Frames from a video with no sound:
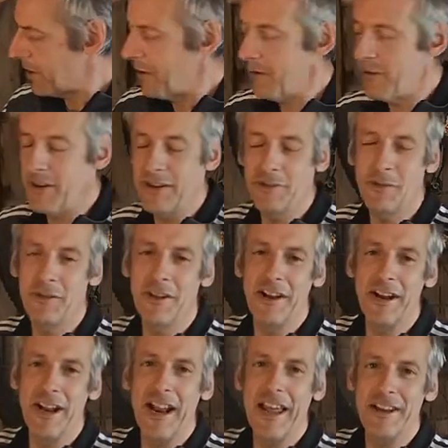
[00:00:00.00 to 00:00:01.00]
doing this with
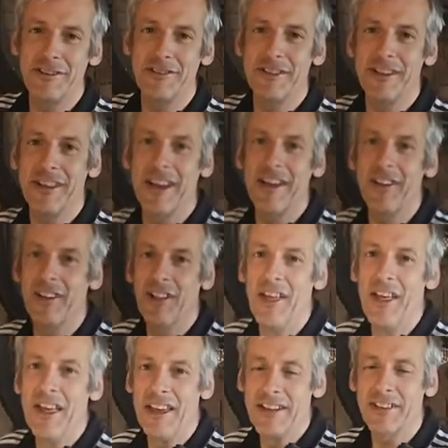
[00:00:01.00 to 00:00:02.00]
an electric kettle,
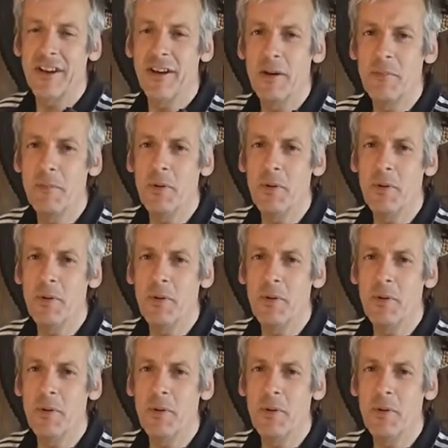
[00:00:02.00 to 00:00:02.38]
it's going to